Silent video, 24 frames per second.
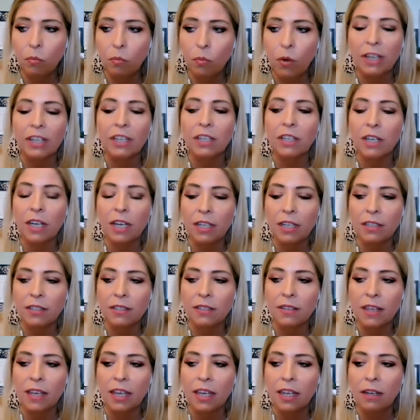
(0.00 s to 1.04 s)

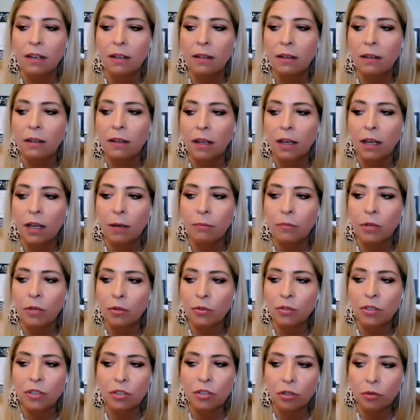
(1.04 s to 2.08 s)
recognize that um,
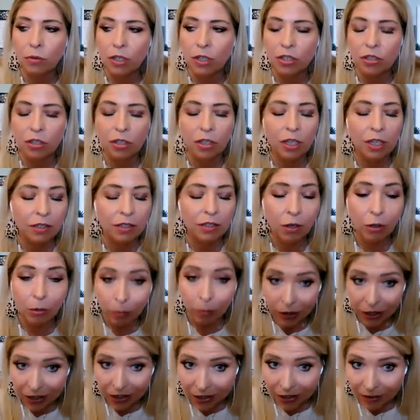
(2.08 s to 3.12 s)
no situation is
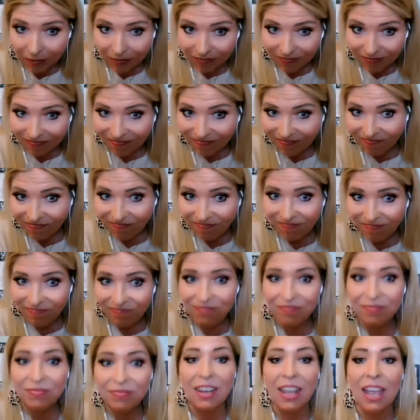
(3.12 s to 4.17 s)
hopeless.
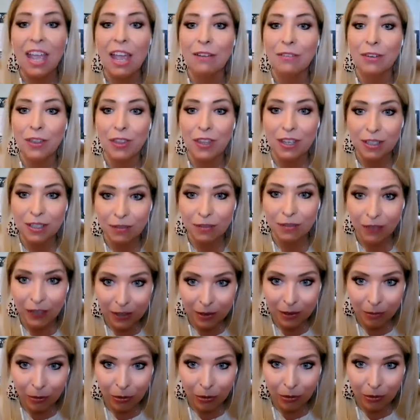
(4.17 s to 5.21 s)
Everything is
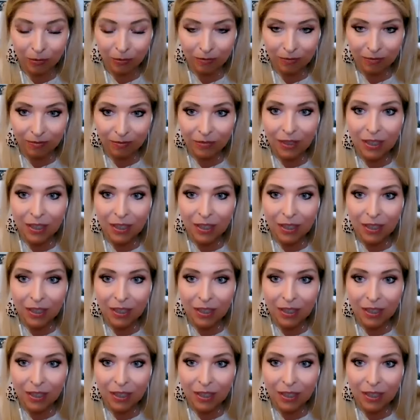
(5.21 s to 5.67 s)
fixable.